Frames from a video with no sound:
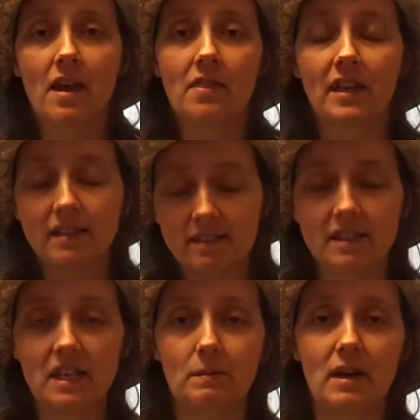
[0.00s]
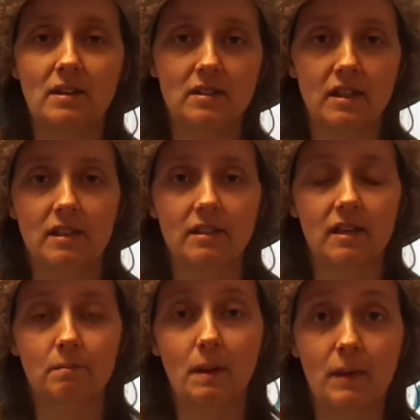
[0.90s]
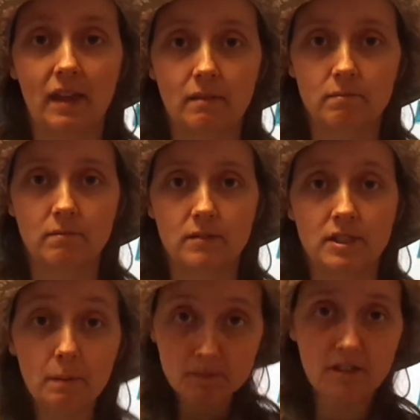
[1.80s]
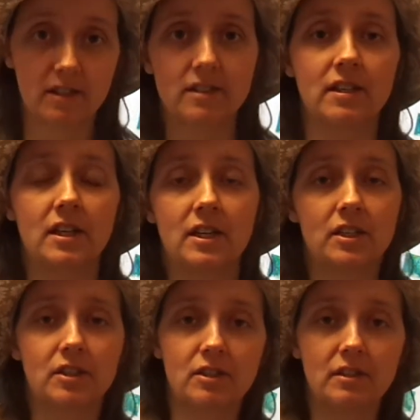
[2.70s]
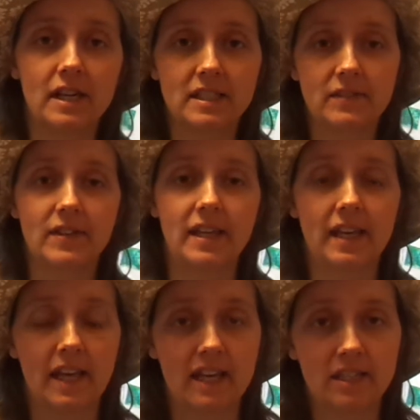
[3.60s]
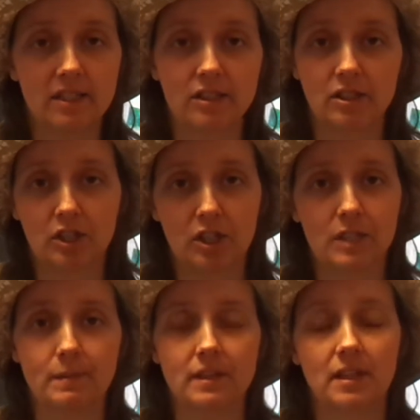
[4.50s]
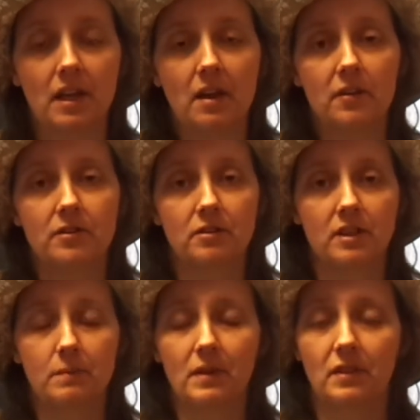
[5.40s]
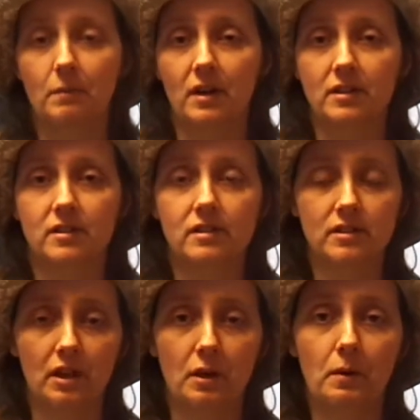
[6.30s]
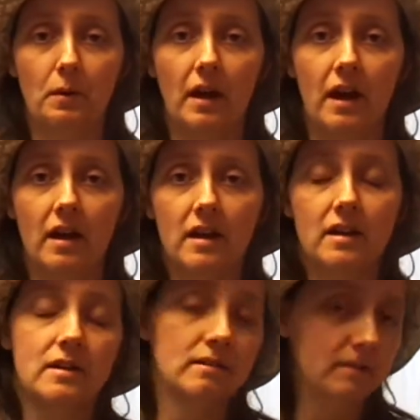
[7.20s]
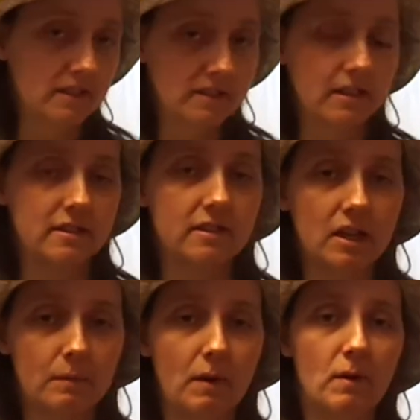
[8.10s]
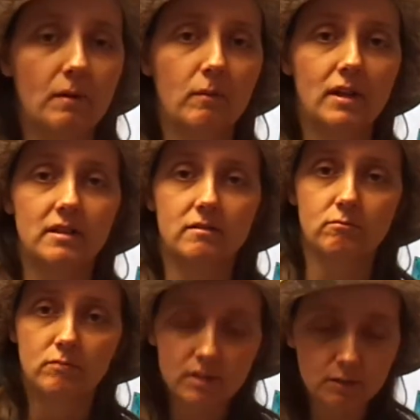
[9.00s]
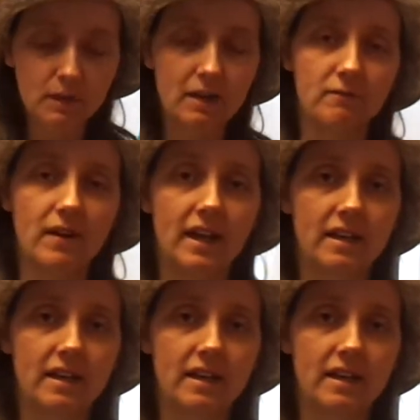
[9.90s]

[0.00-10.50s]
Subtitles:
things to think about that can maybe jumpstart your creativity and your encouragement during the month of March. So let's talk about what you might find